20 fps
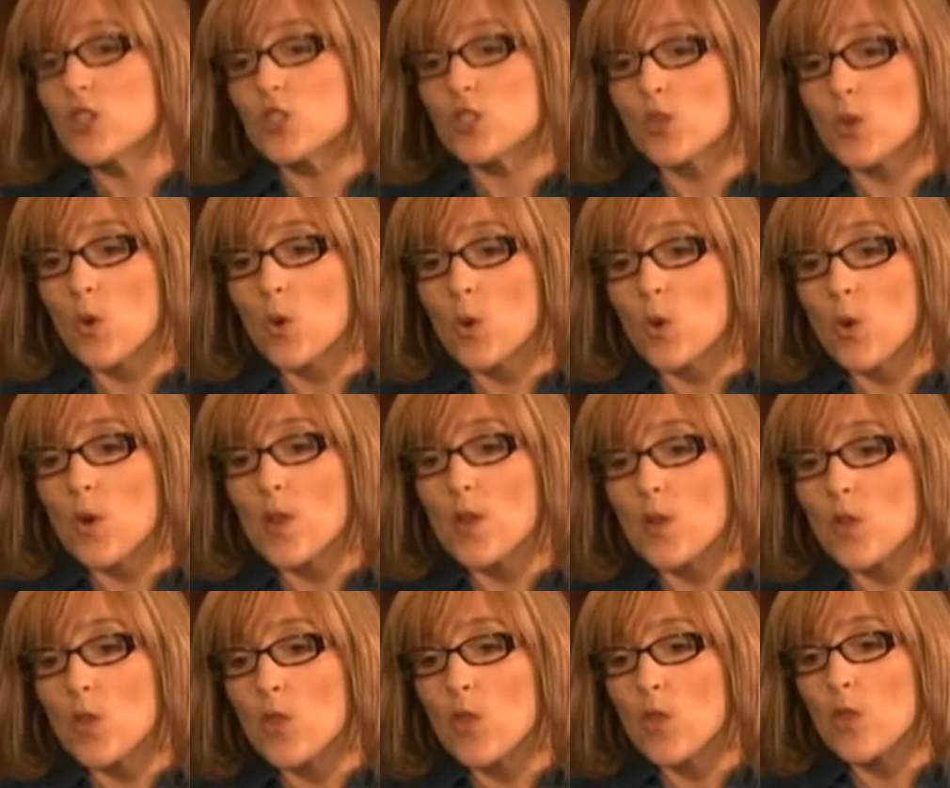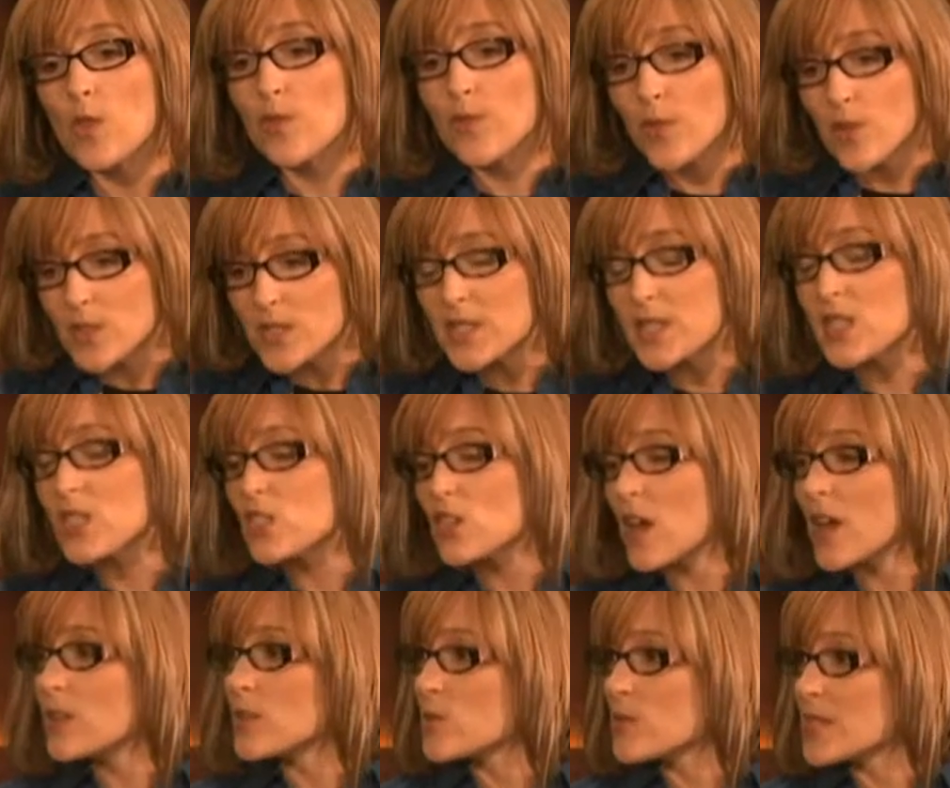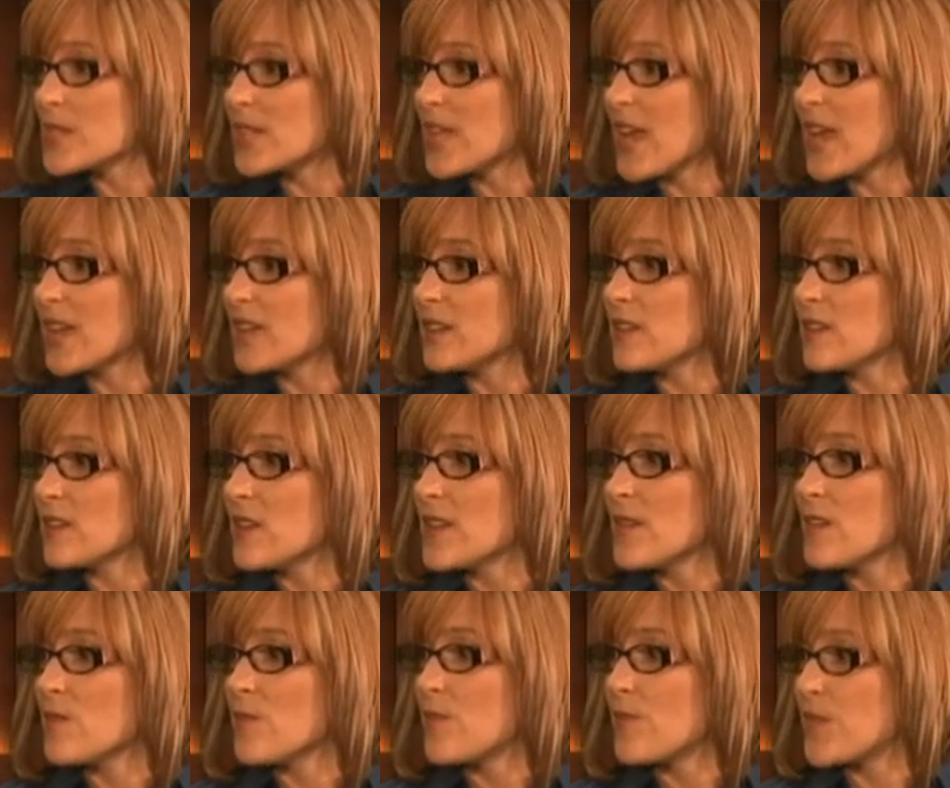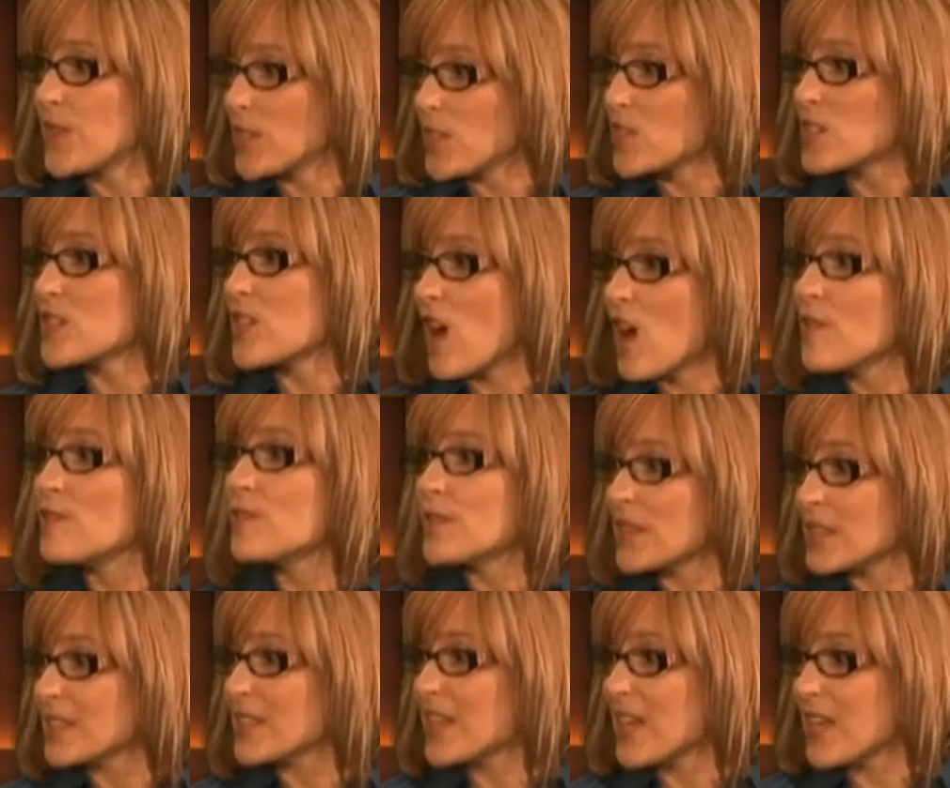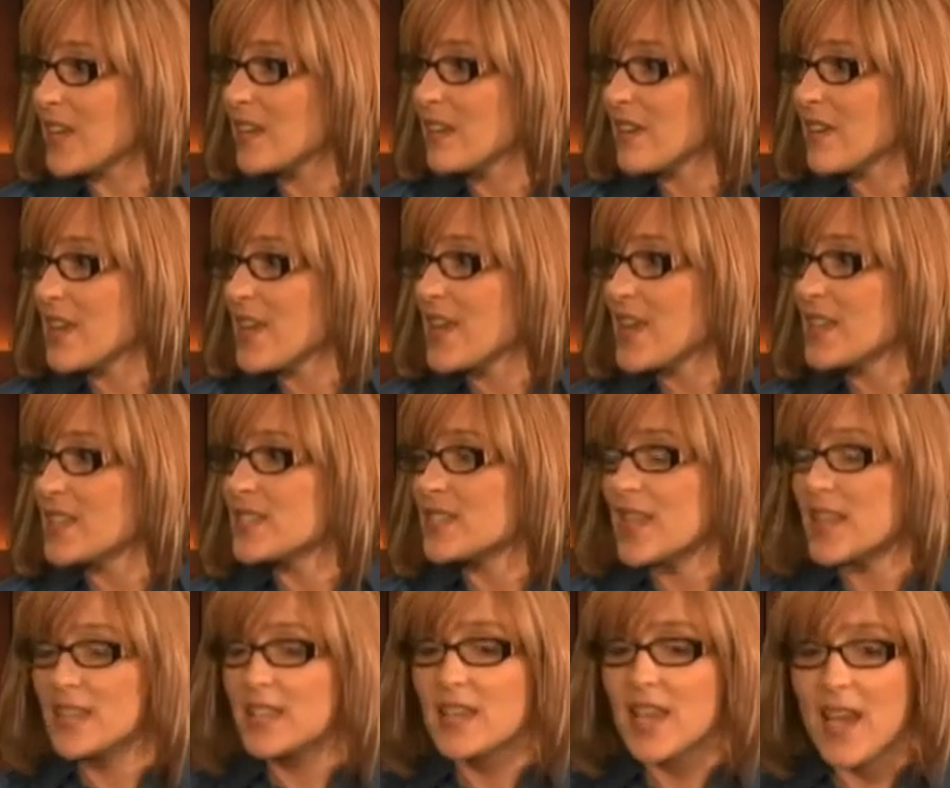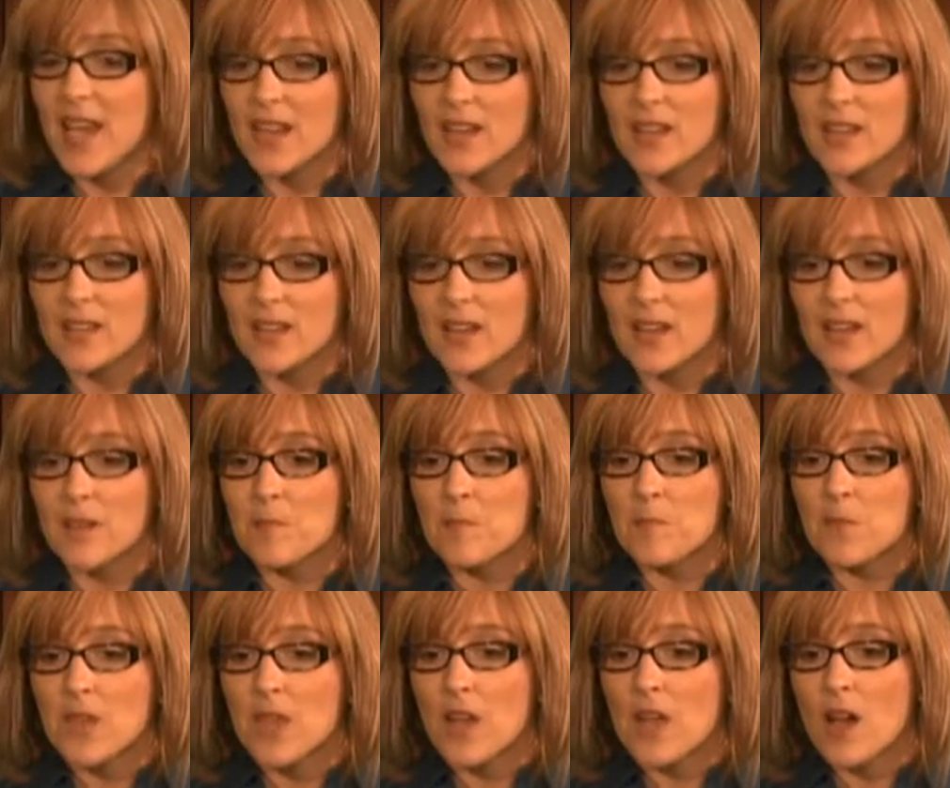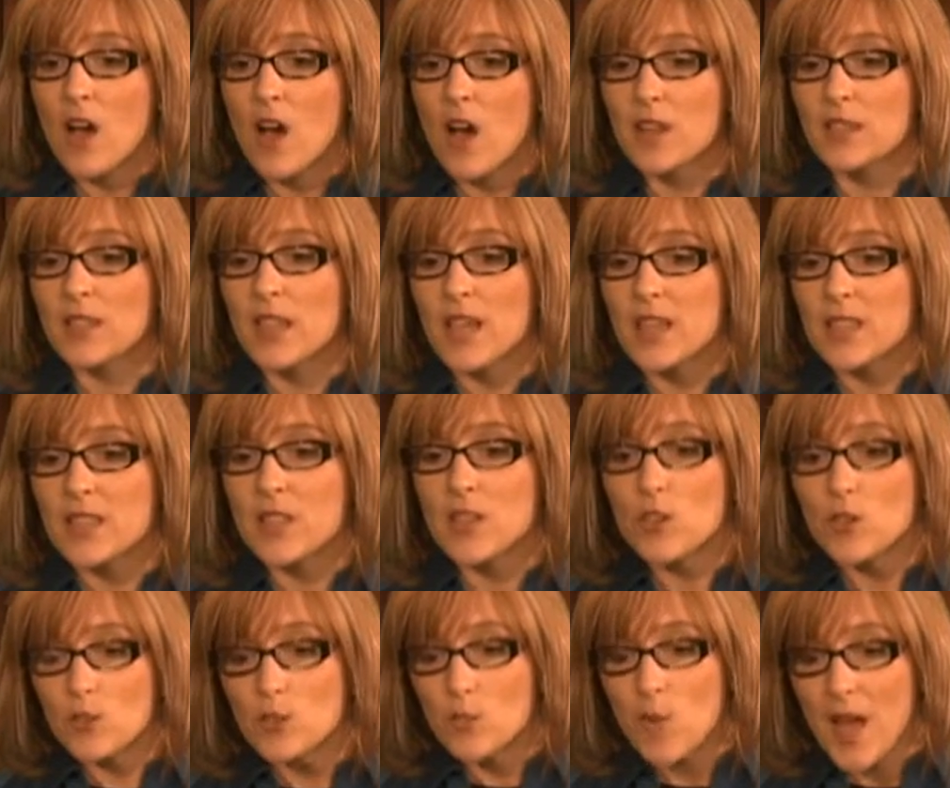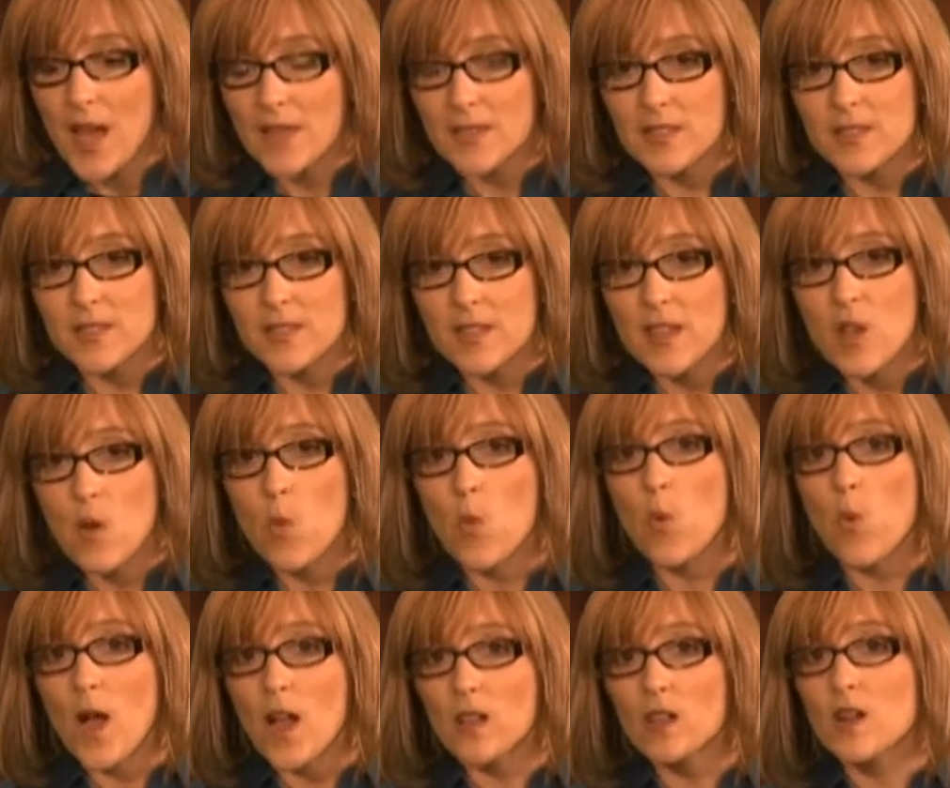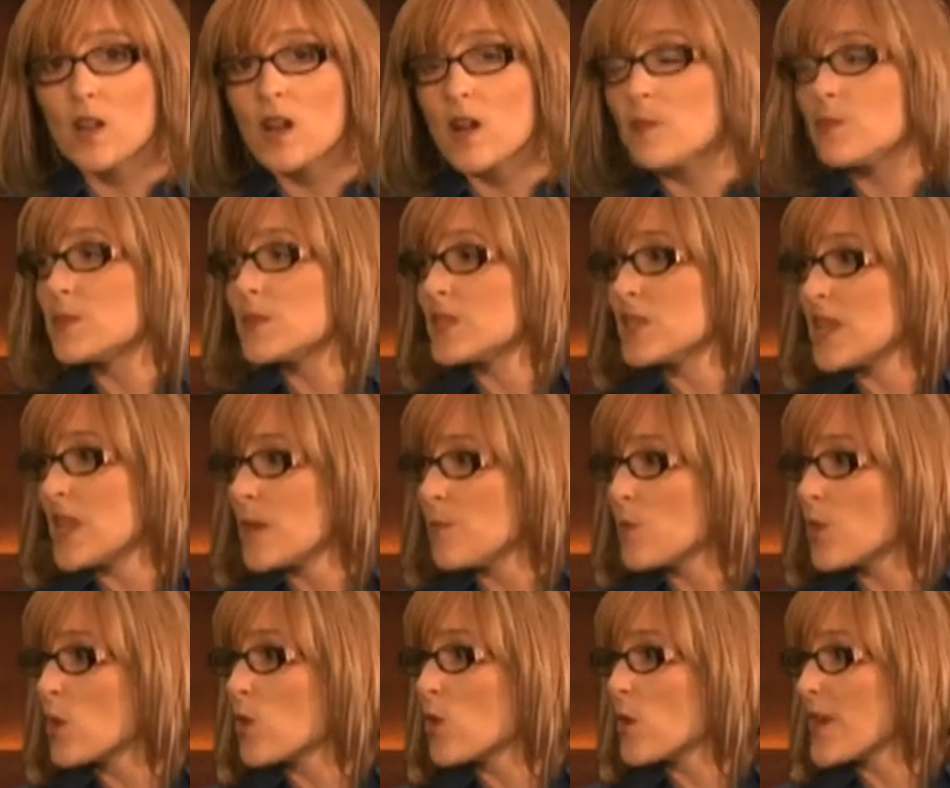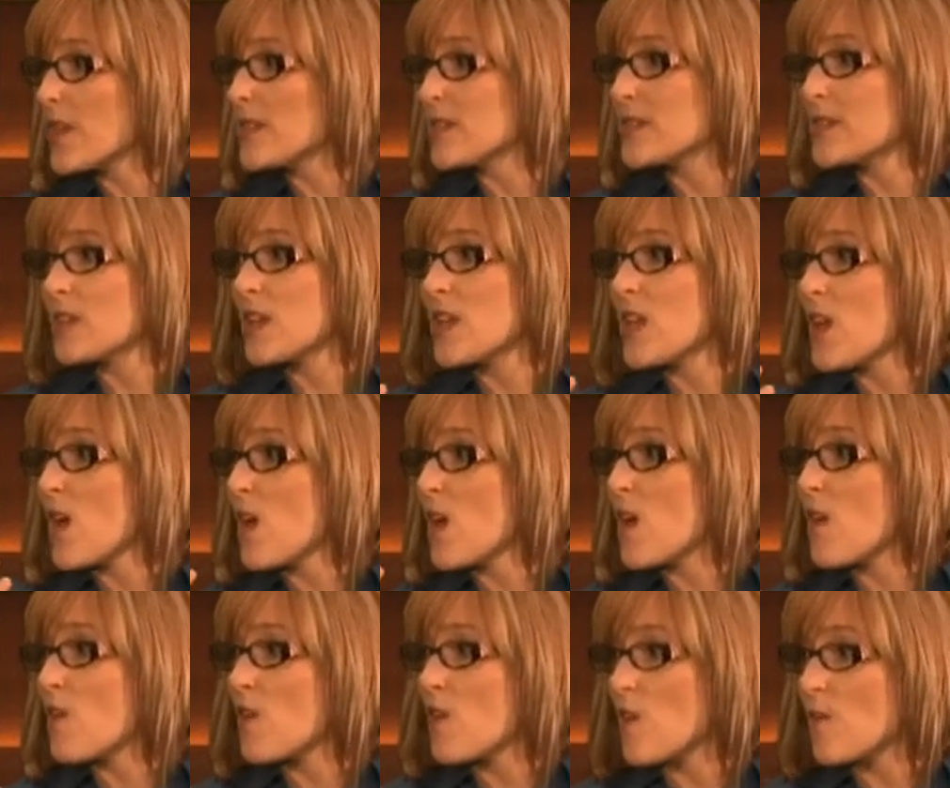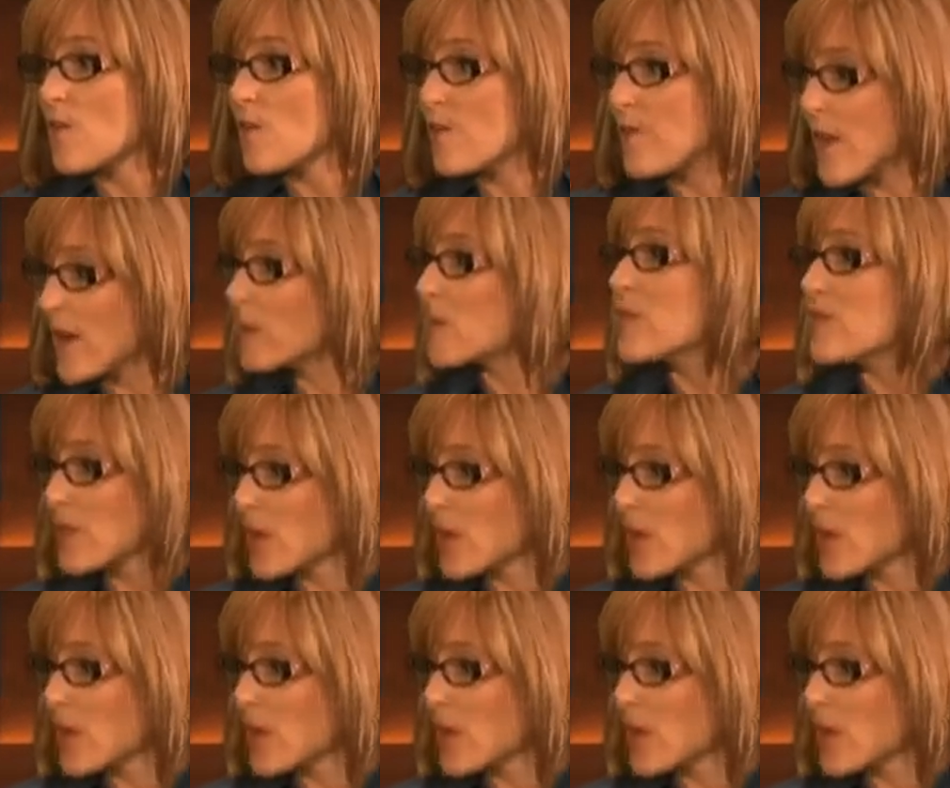So the first thing to understand philosophically is that Canada, unlike the US, welcomes immigrants very,